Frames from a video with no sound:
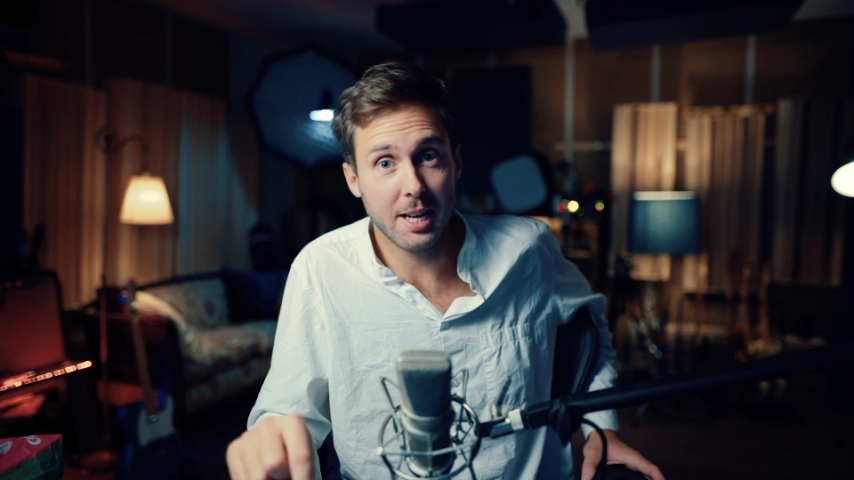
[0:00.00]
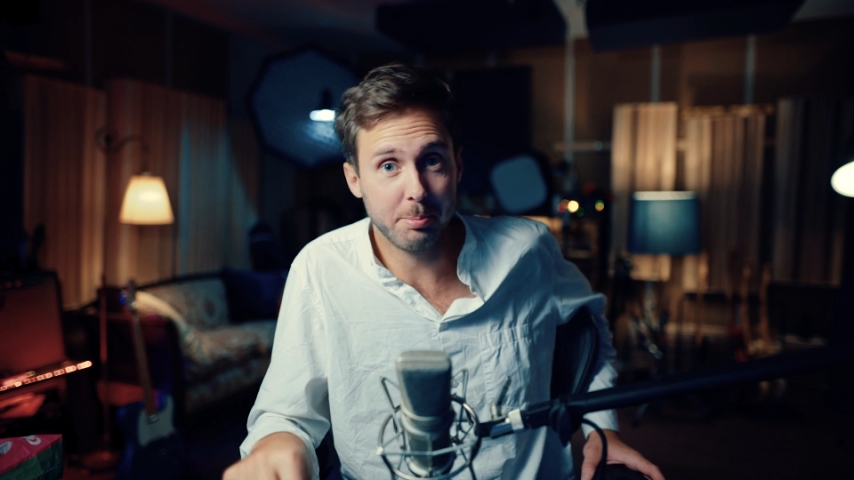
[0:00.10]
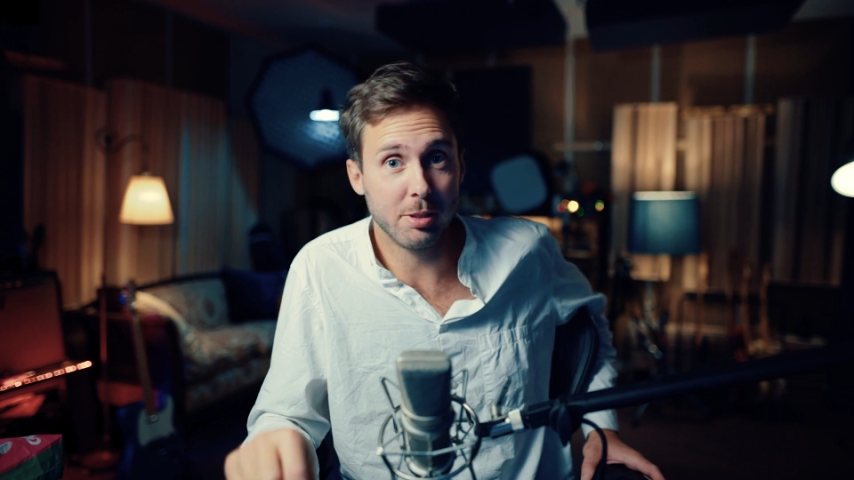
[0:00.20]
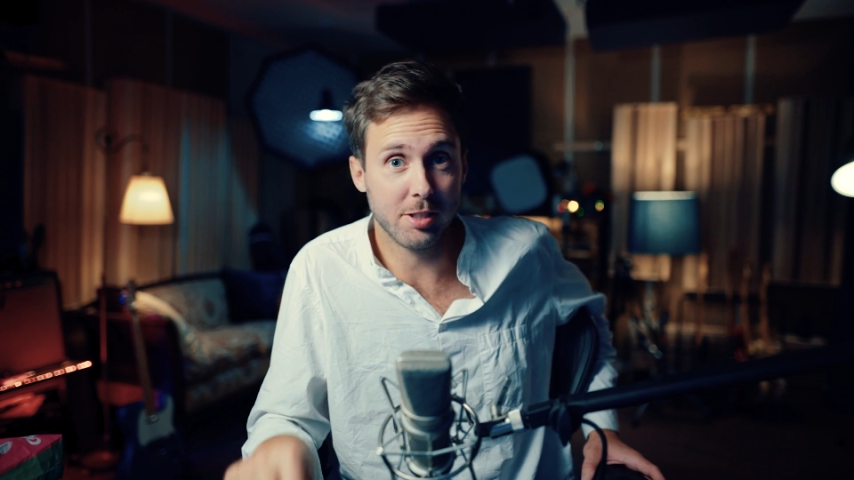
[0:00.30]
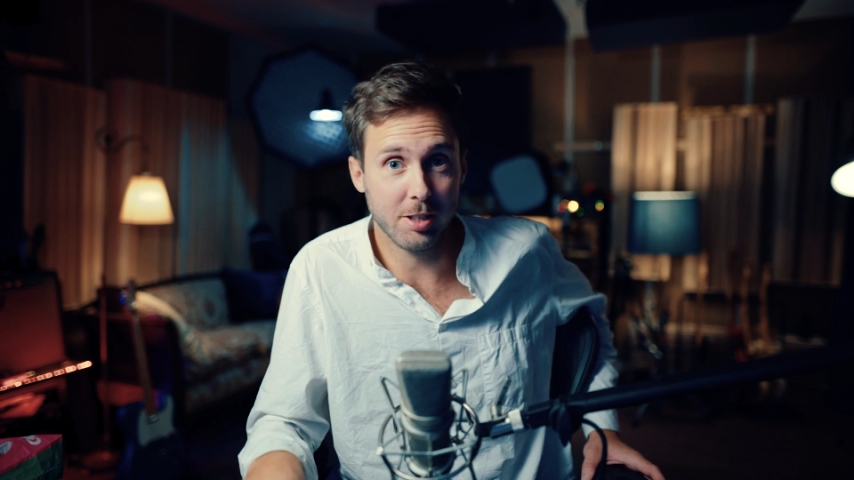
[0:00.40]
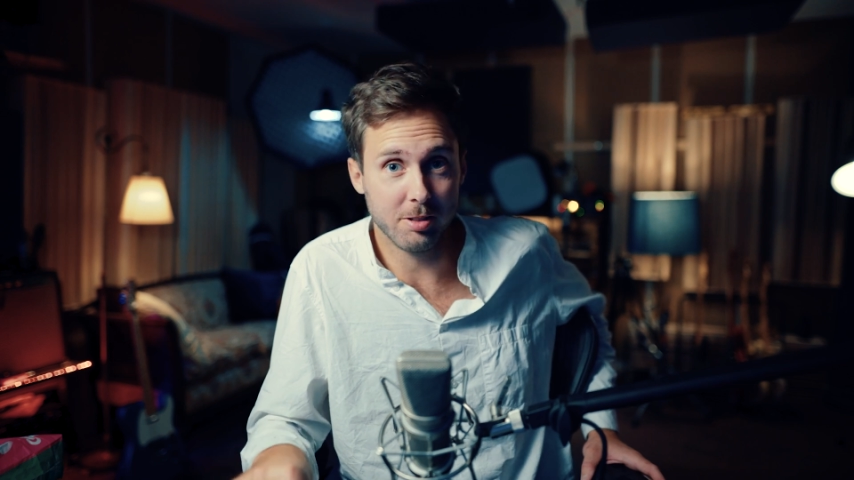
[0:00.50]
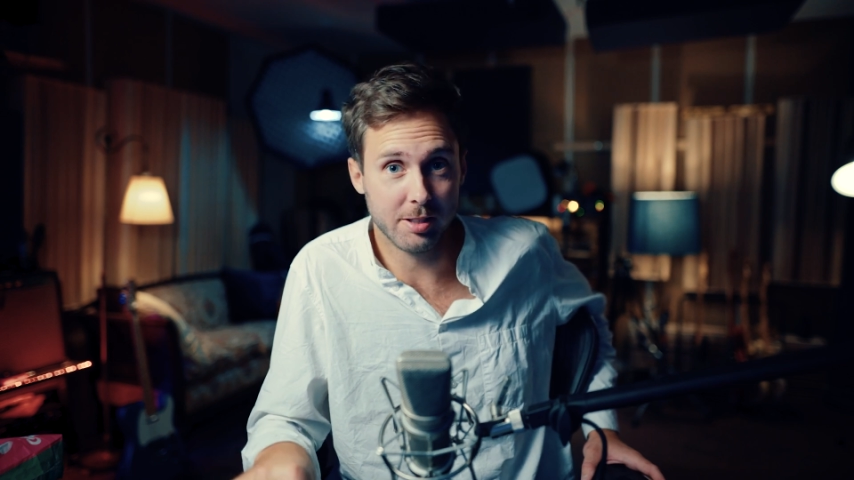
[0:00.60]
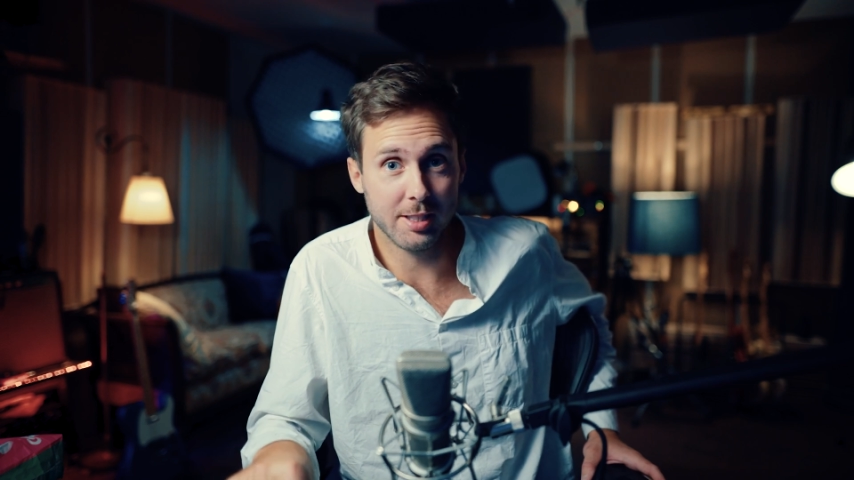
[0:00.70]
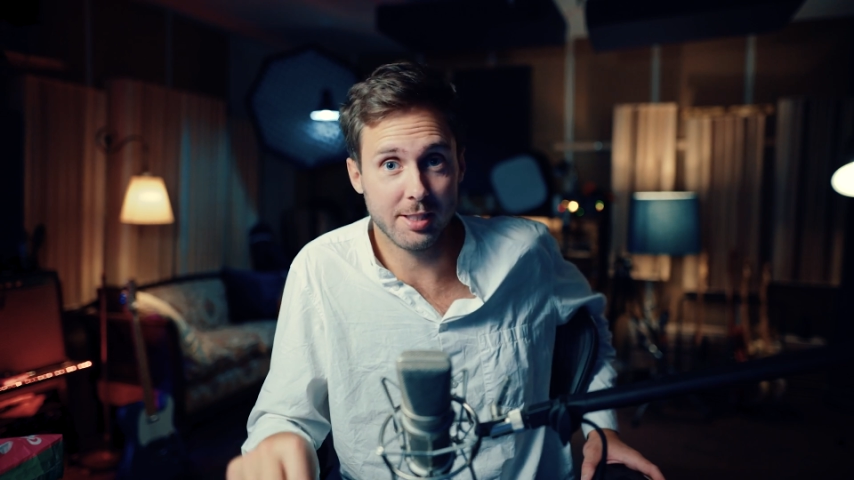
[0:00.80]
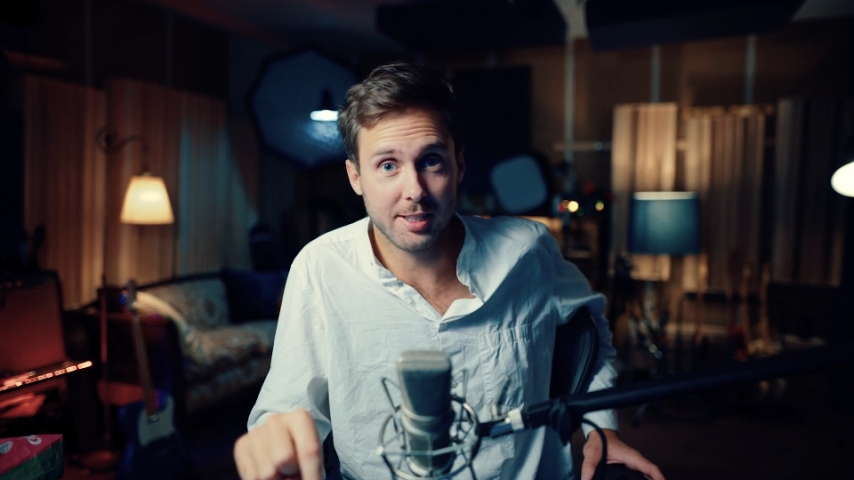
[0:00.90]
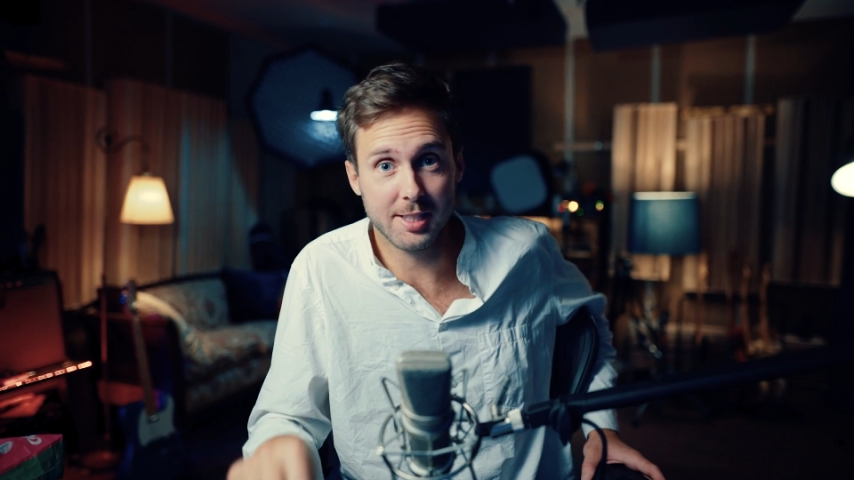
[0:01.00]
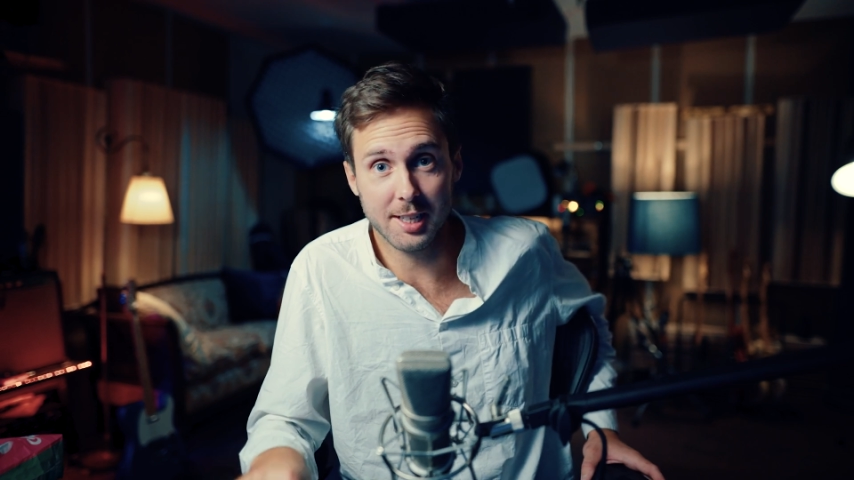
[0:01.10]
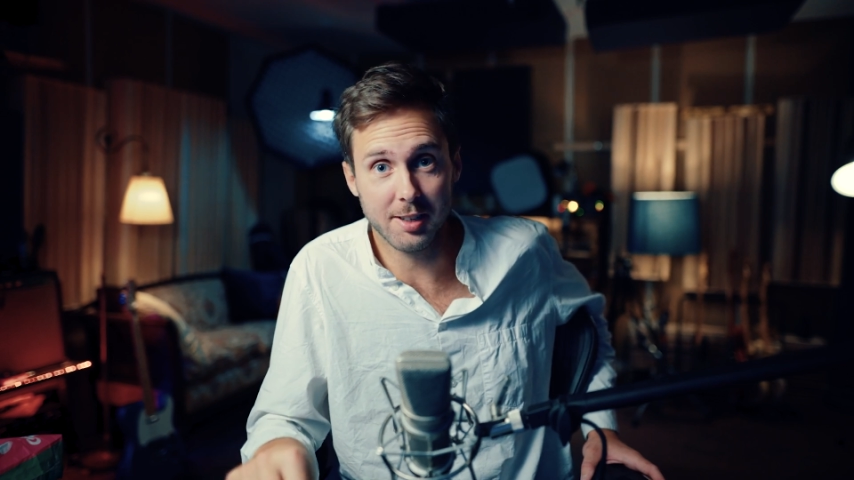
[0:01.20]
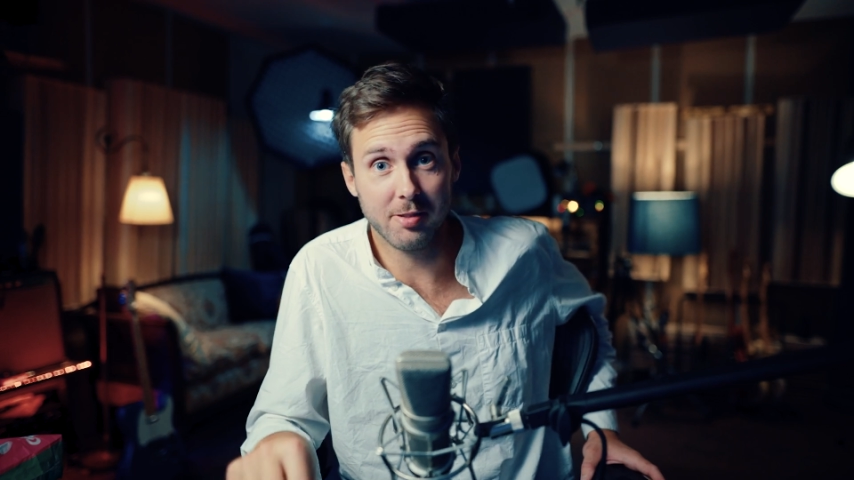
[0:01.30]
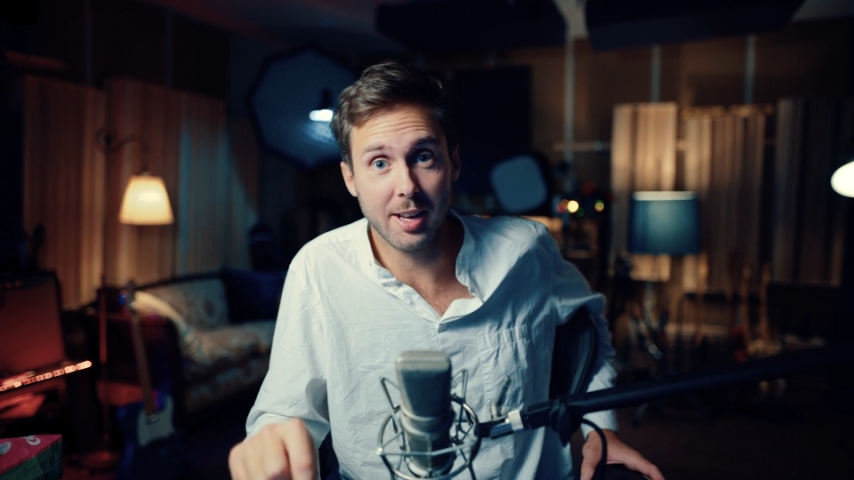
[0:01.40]
episodes
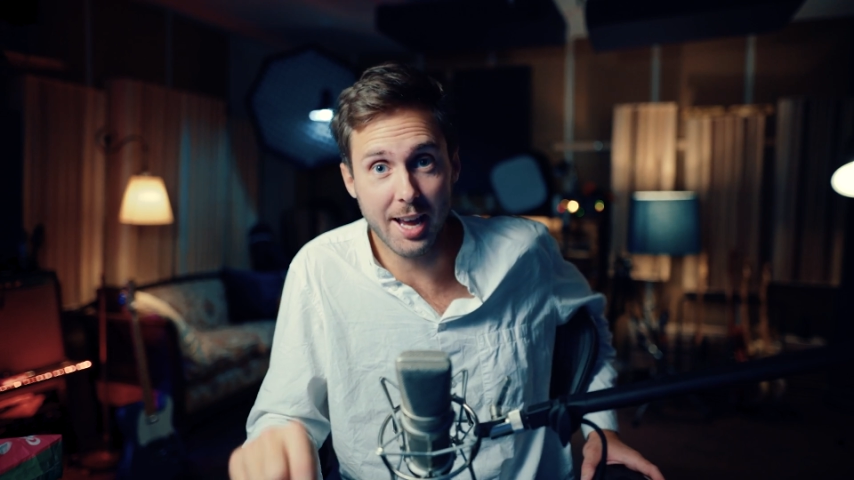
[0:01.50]
instead of